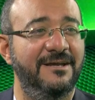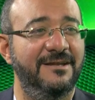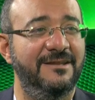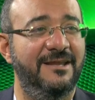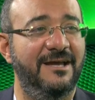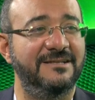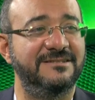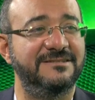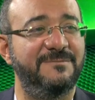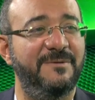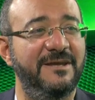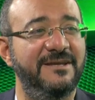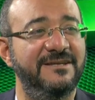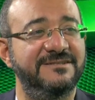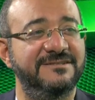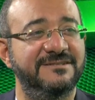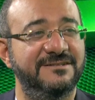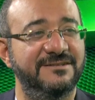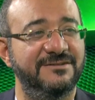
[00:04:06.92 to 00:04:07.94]
that
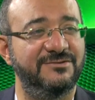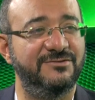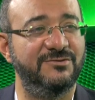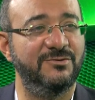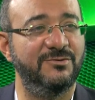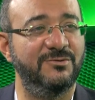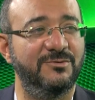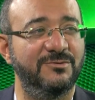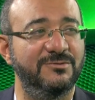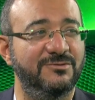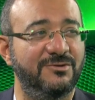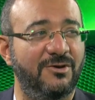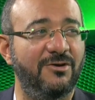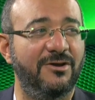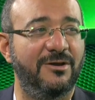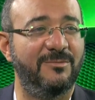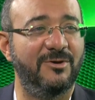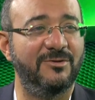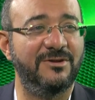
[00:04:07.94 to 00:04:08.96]
space to
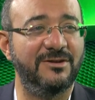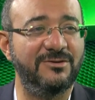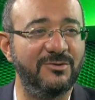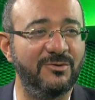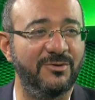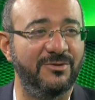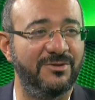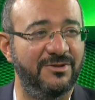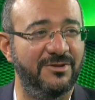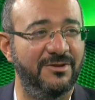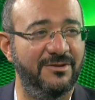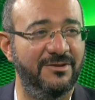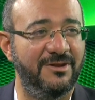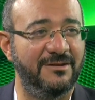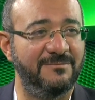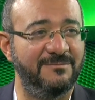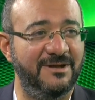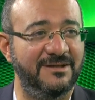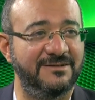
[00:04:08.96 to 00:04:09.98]
talk about the truth
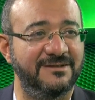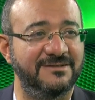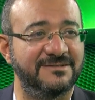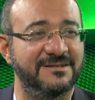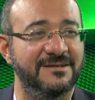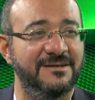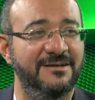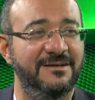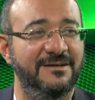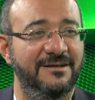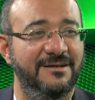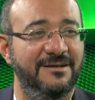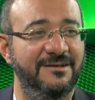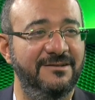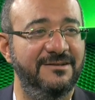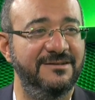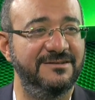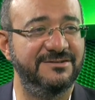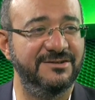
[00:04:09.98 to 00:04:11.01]
that matters
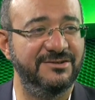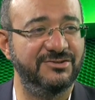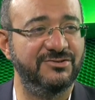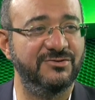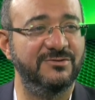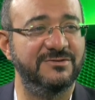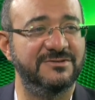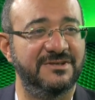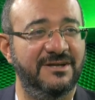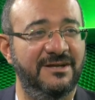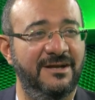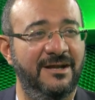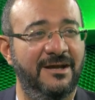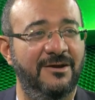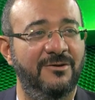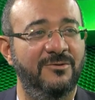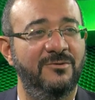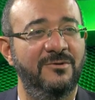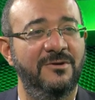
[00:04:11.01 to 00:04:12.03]
in these issues and
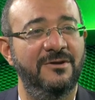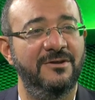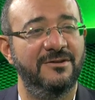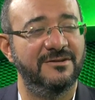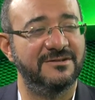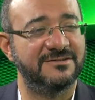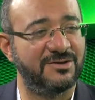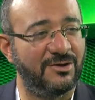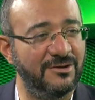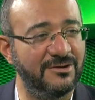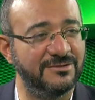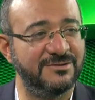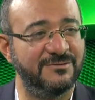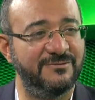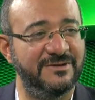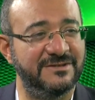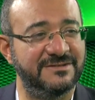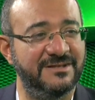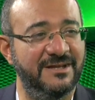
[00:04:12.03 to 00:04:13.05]
how the scholars
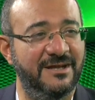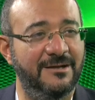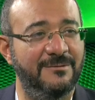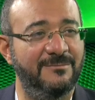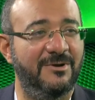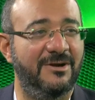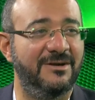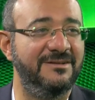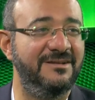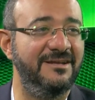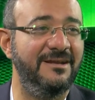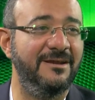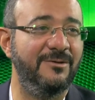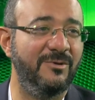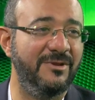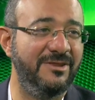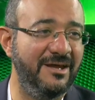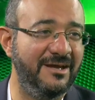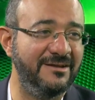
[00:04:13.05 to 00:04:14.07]
of Islam are dealing
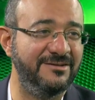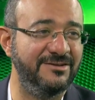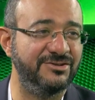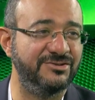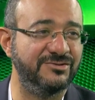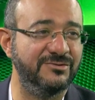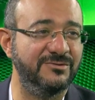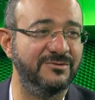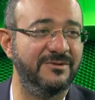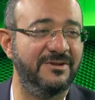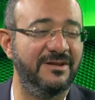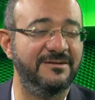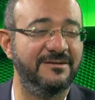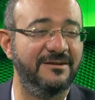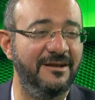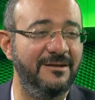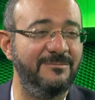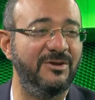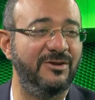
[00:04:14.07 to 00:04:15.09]
with that issue that
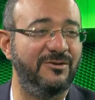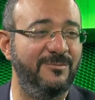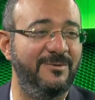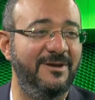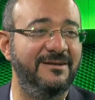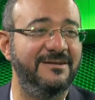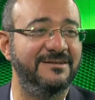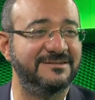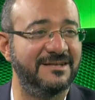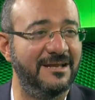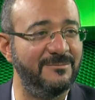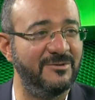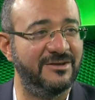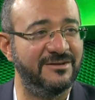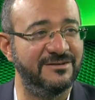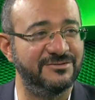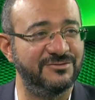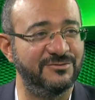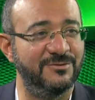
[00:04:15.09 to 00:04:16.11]
claiming to be an Islamic
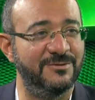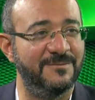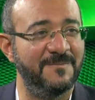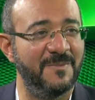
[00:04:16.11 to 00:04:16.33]
issue.